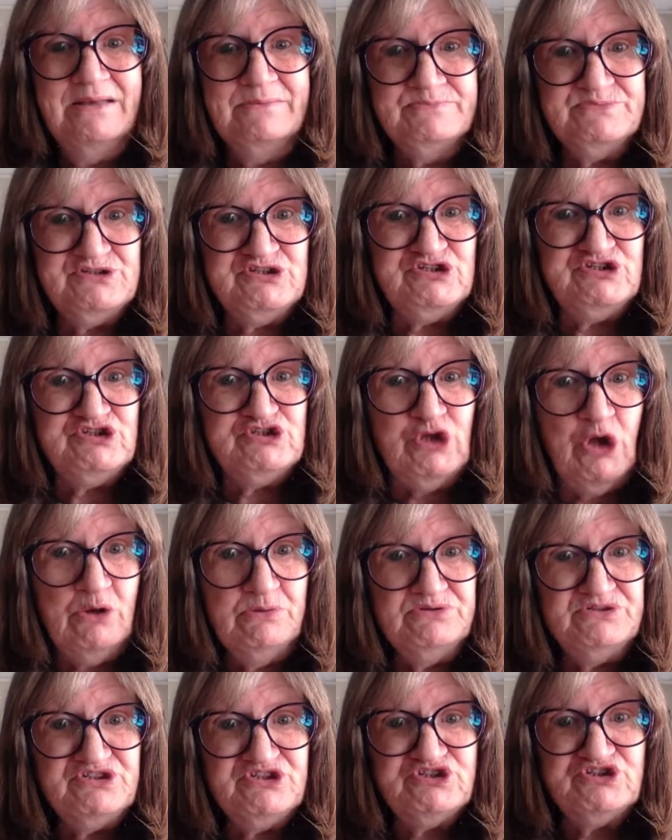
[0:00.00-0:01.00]
am
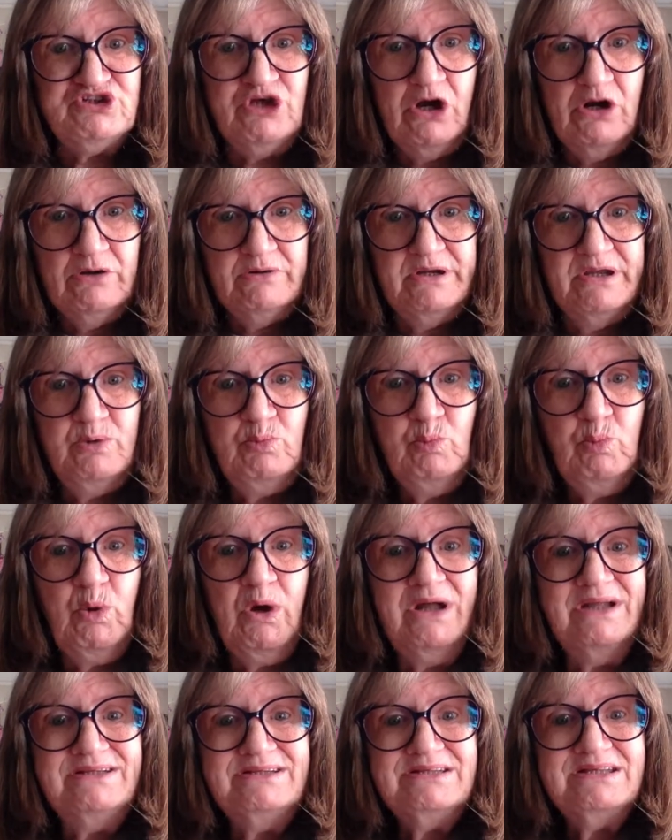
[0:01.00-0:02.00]
so sorry.
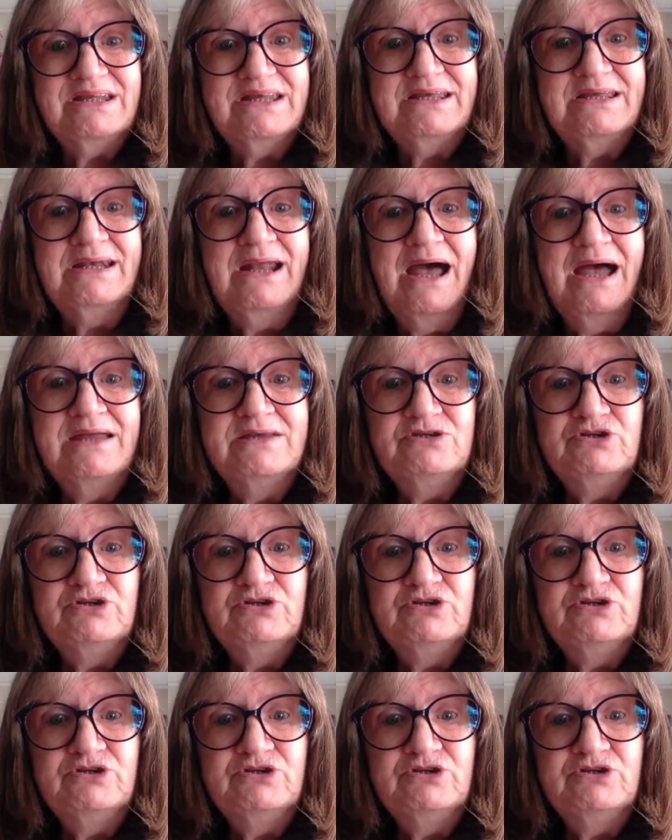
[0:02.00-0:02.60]
What can I